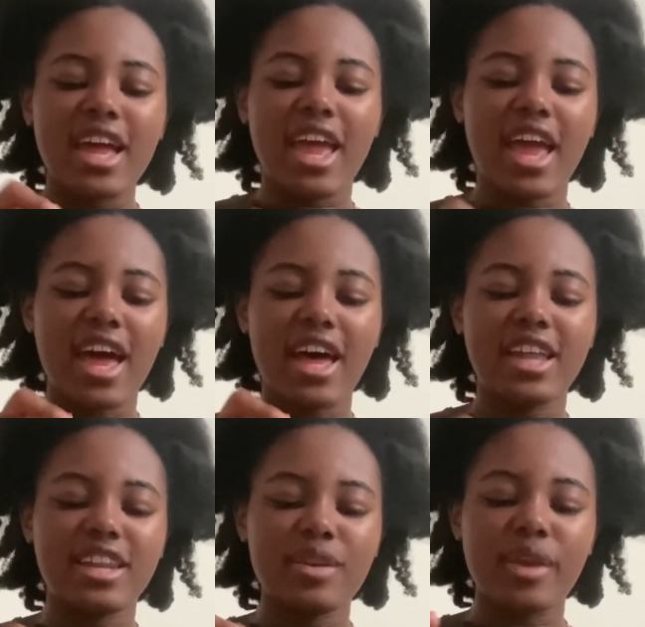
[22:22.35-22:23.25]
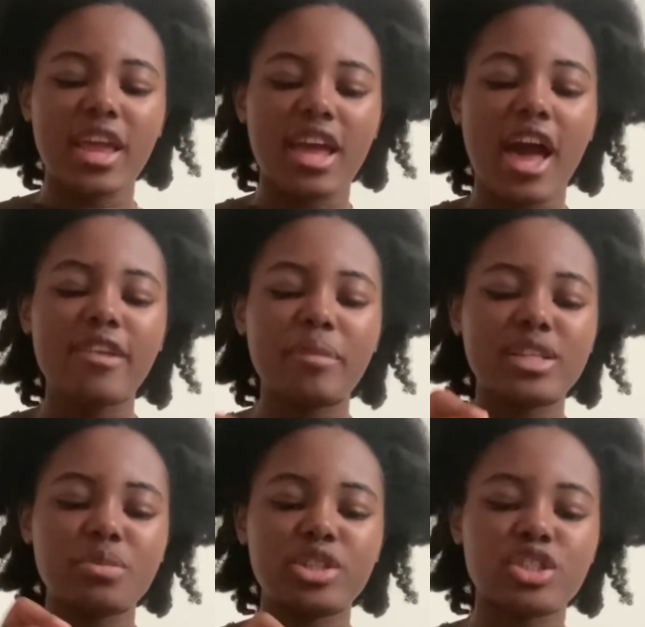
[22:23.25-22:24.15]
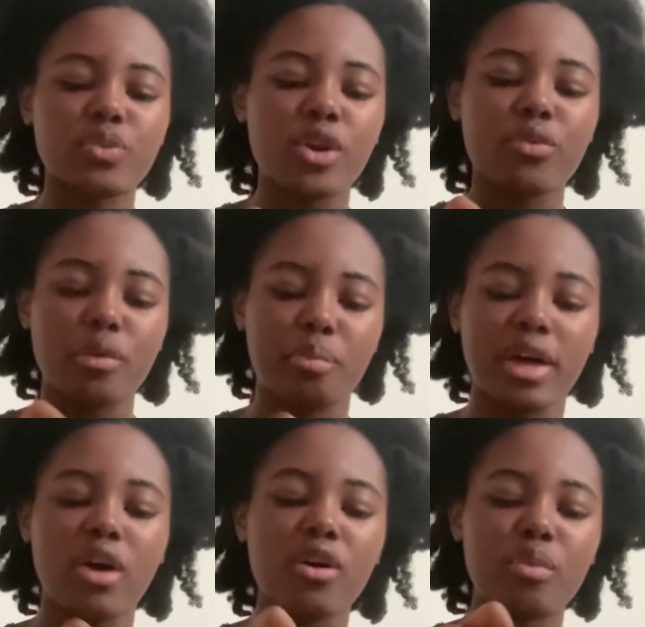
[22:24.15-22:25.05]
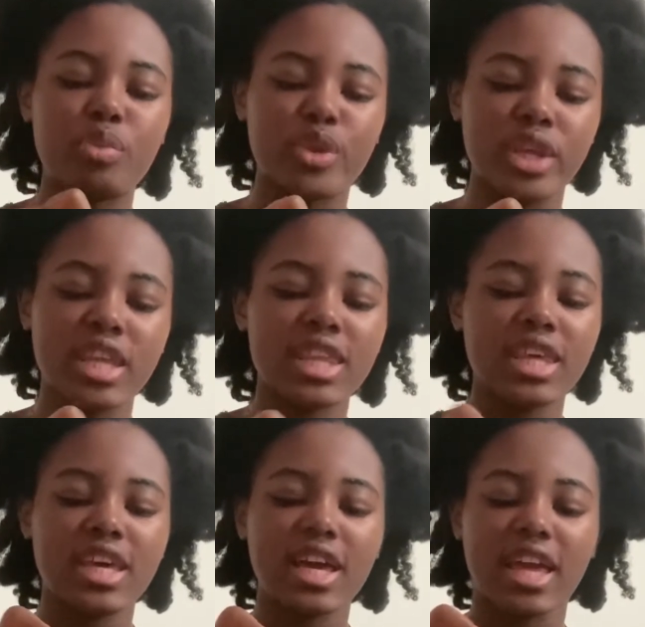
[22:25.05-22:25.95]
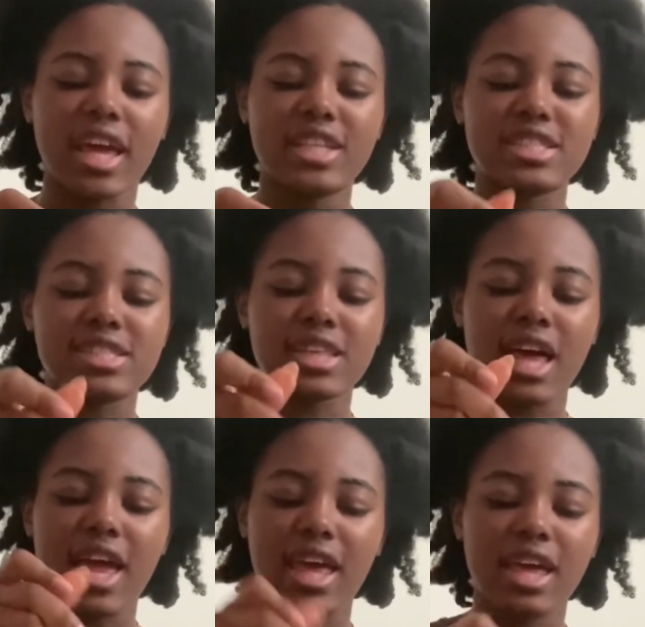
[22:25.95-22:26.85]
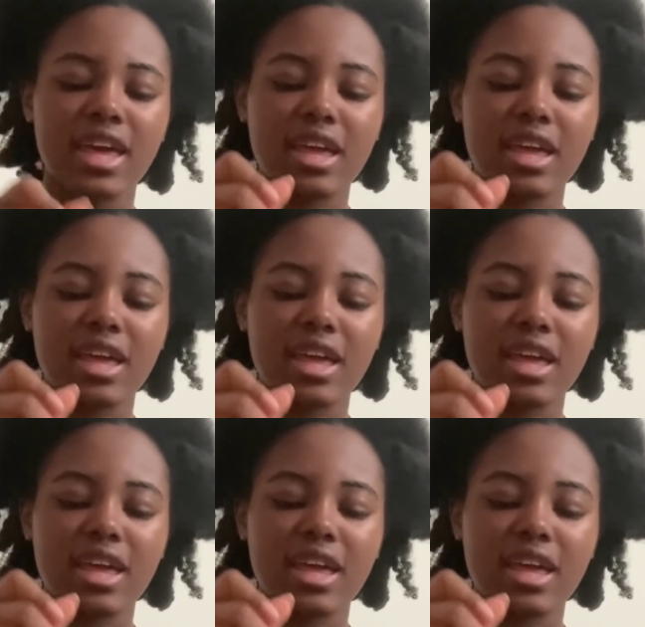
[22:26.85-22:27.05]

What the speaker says: and it kind of makes me just want to rebel completely against like